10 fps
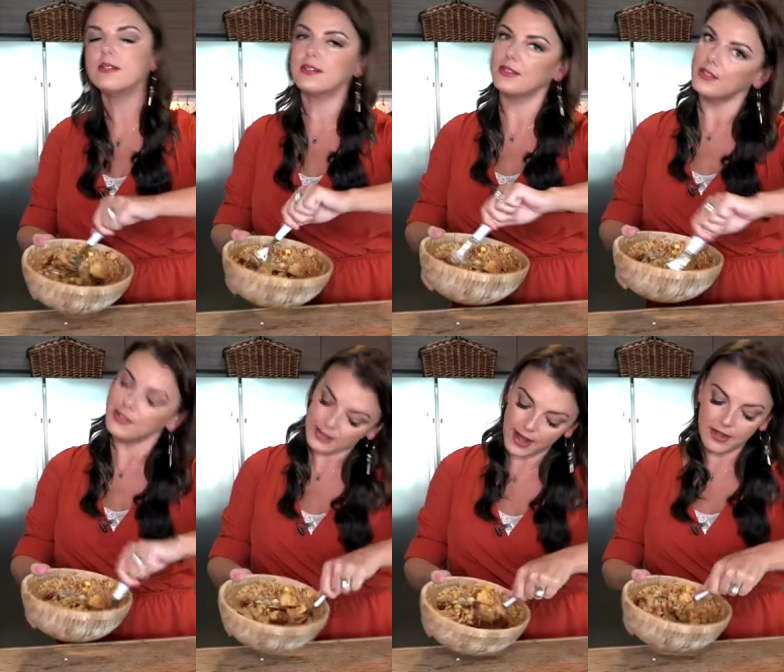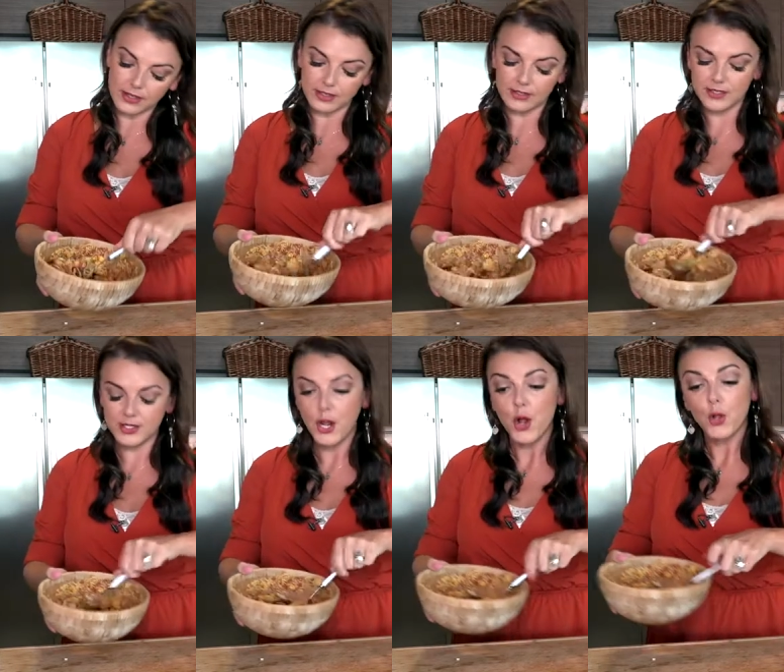You can see the
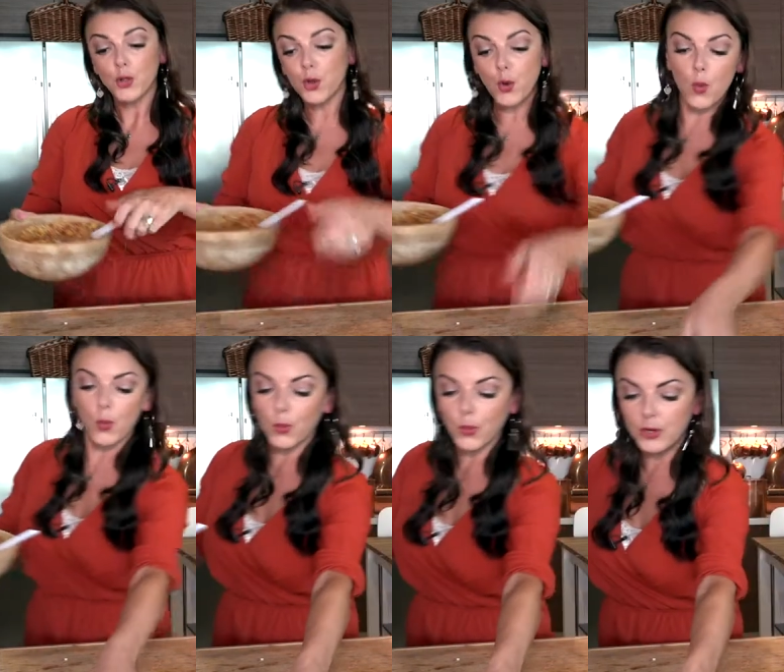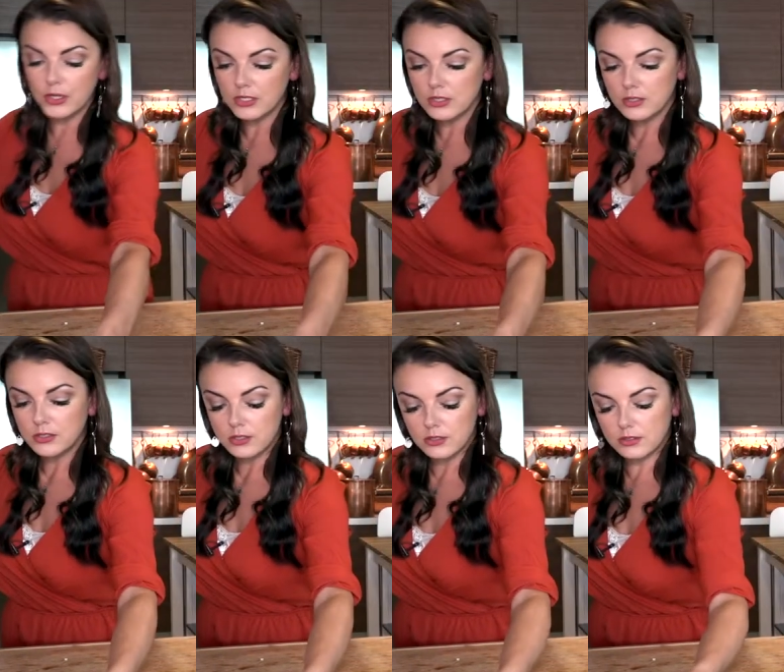scallions, the corn.
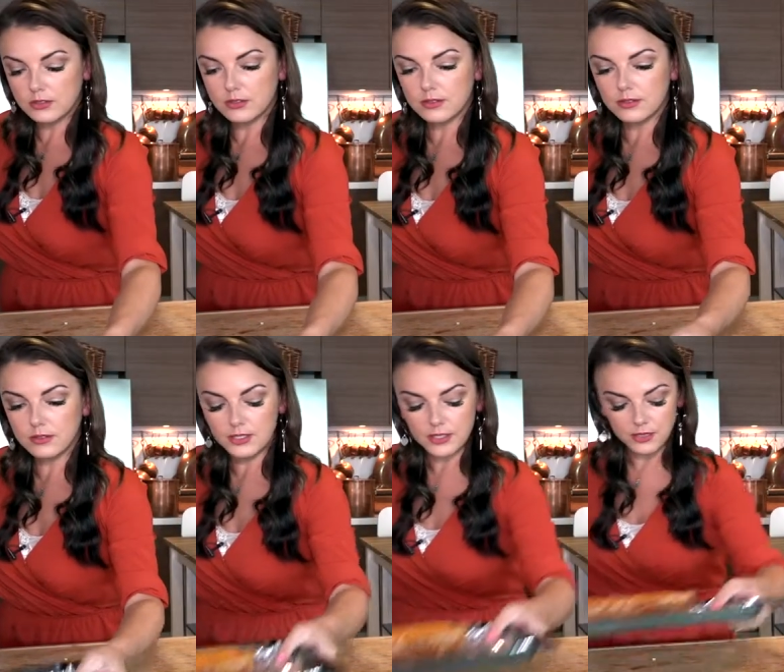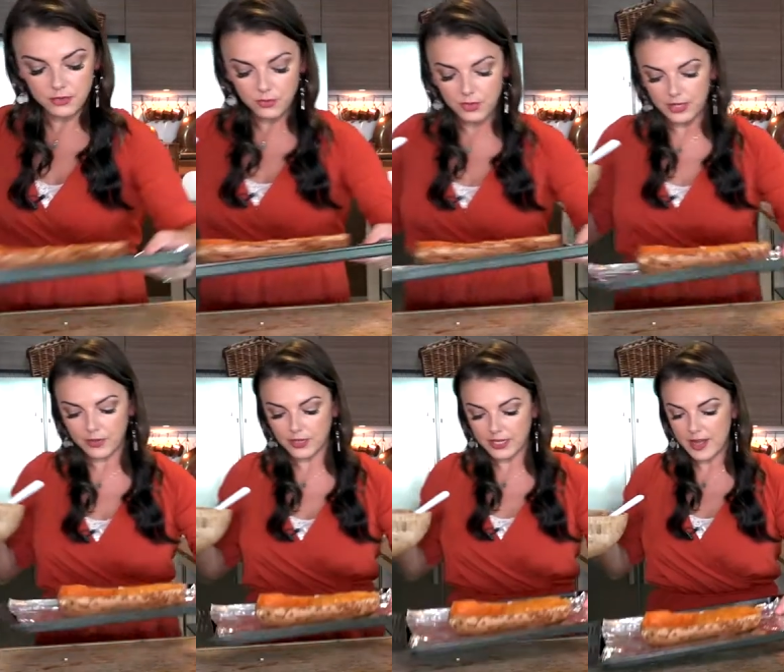This is really,
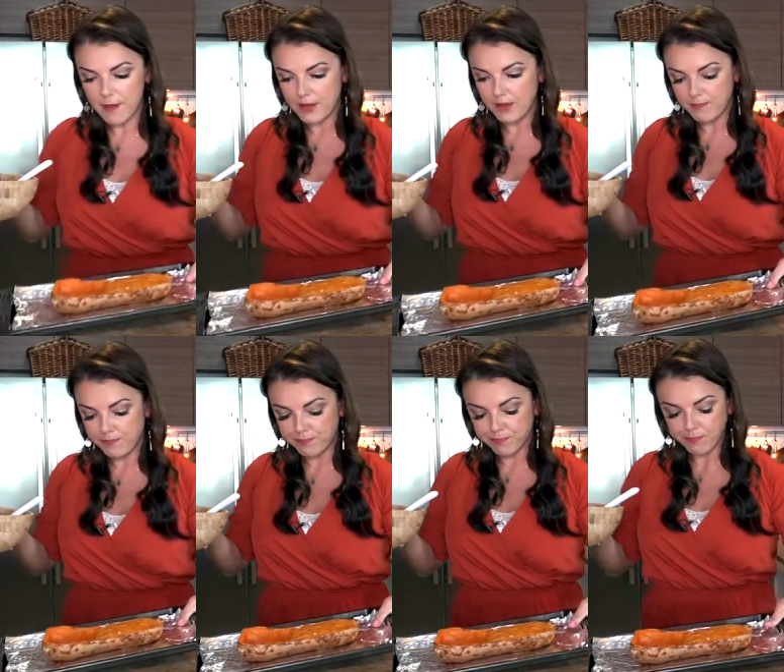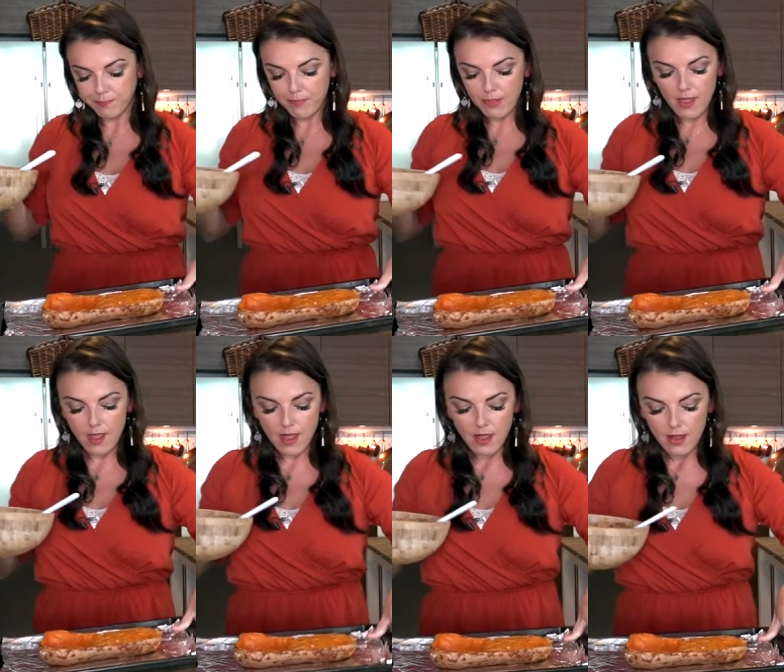really yummy.
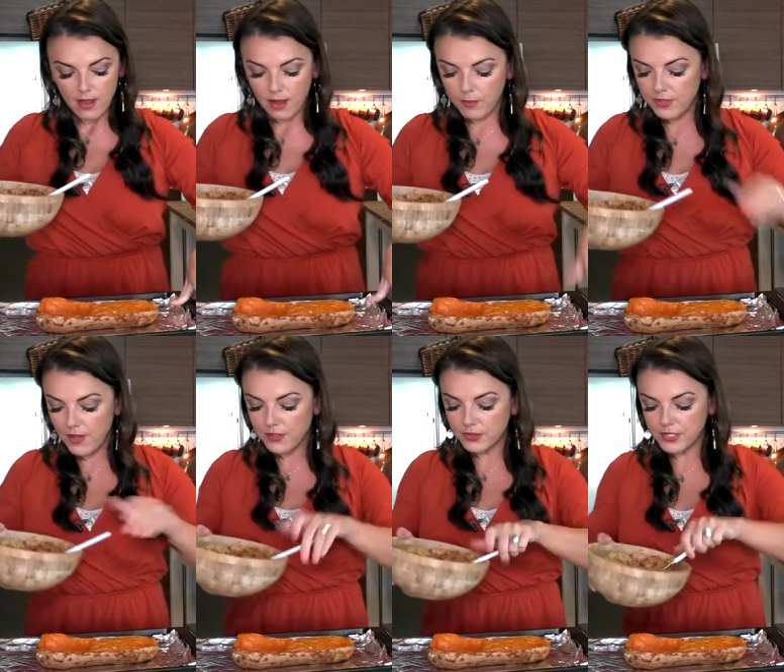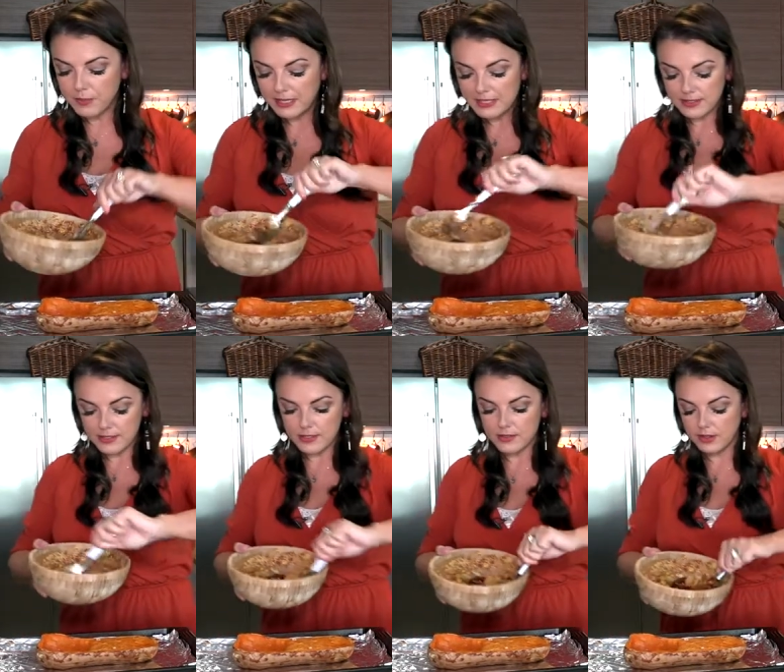And with all those spices,
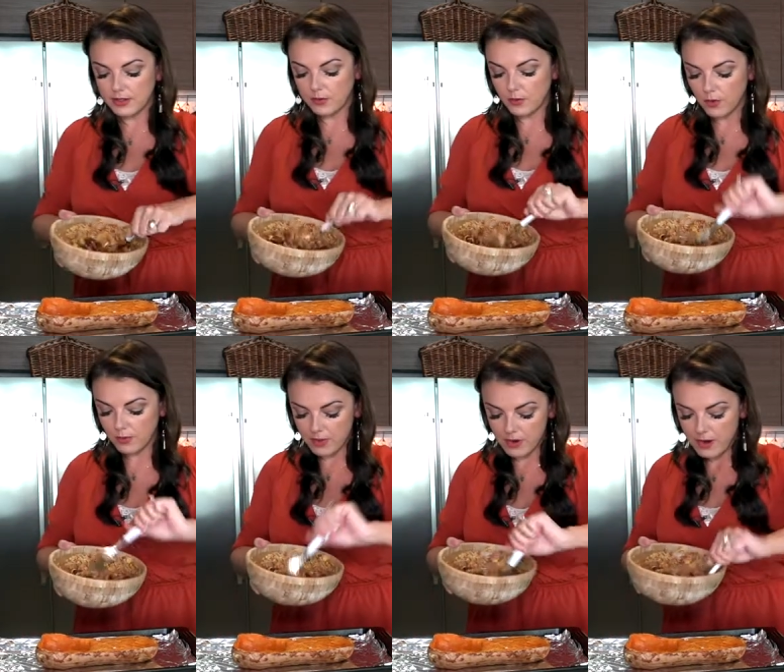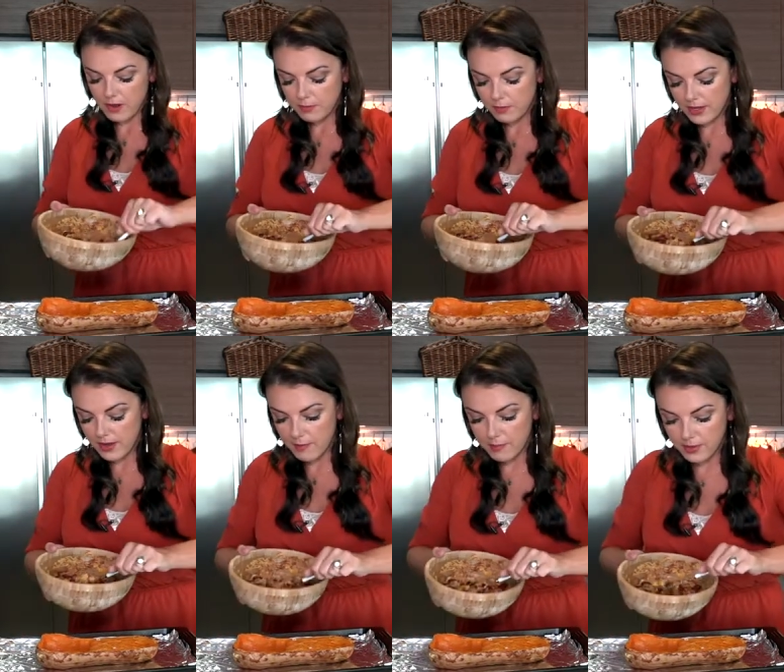it's really gonna warm me
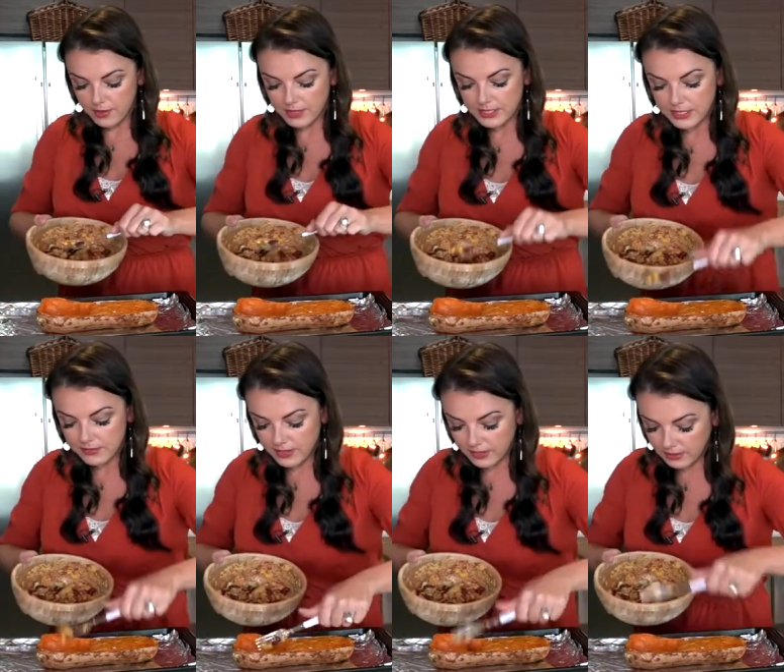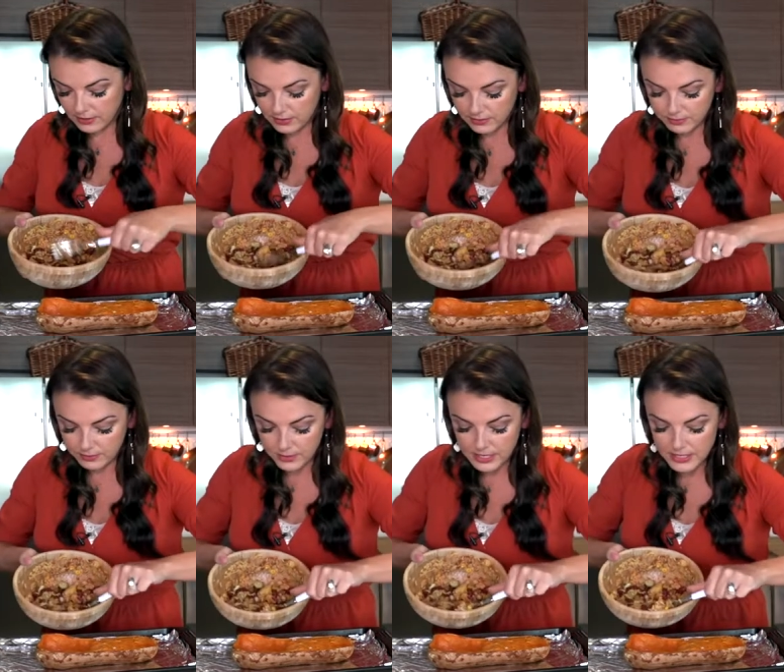up this evening,
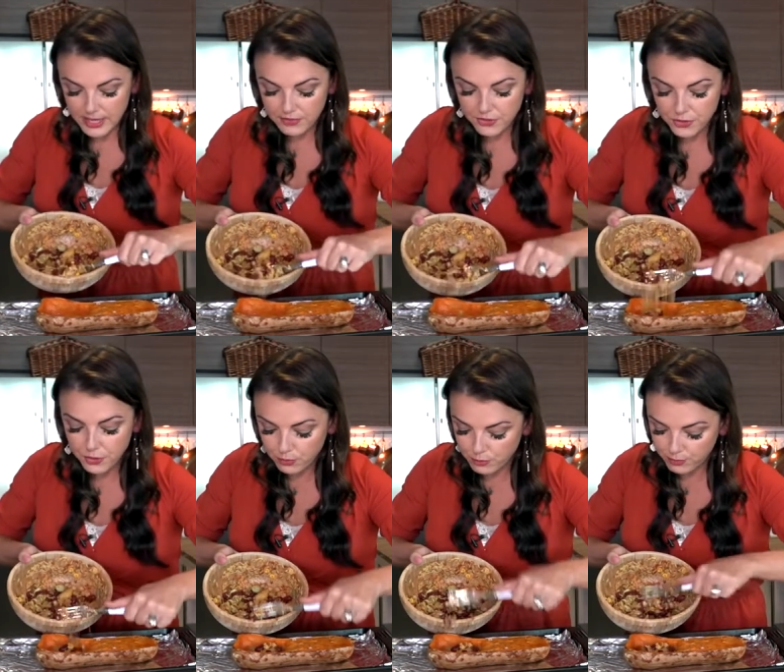or this afternoon.